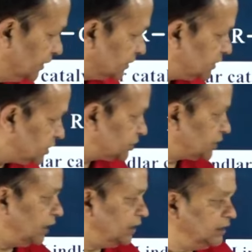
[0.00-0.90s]
This is
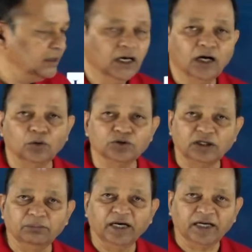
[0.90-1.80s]
called
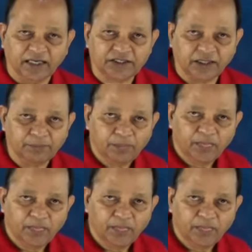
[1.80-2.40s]
Rosenmund reaction.